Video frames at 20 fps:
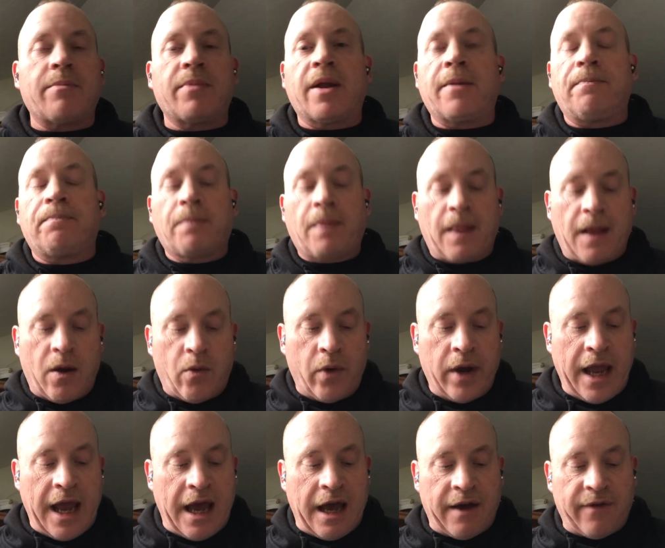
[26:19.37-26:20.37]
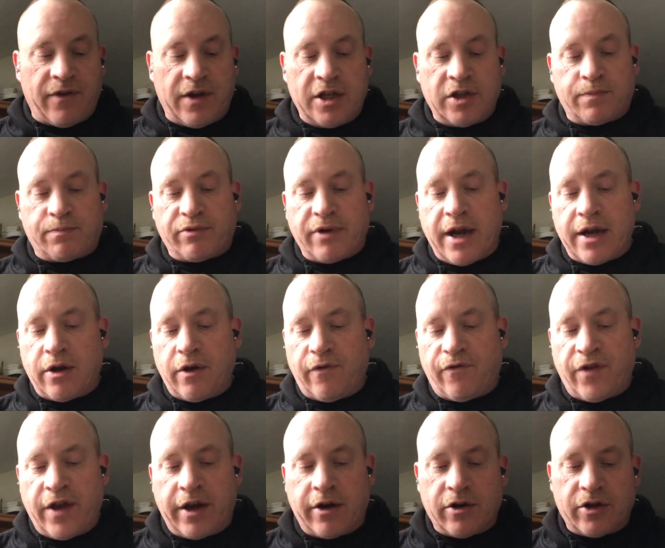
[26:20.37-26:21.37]
But we have his brand new
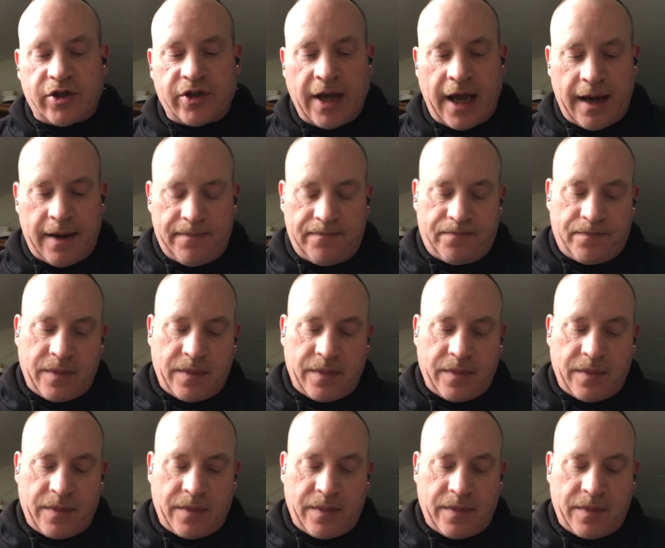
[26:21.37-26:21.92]
figure set.